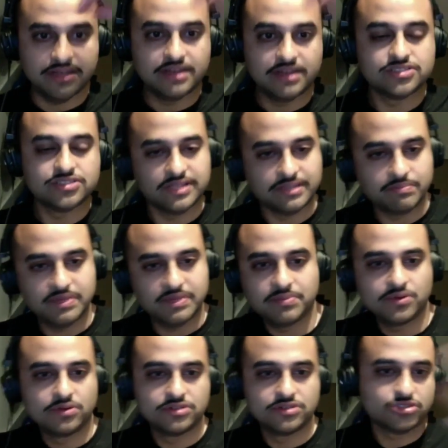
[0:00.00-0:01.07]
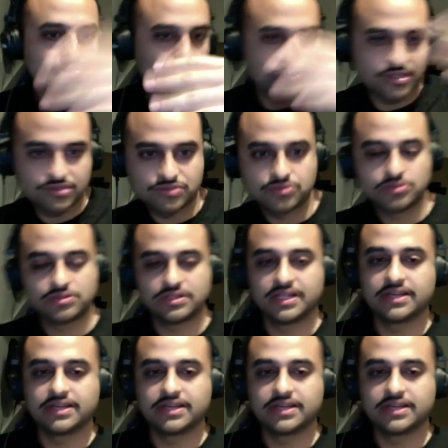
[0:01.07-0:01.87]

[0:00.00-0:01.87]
So, like, people who are scrolling through are like,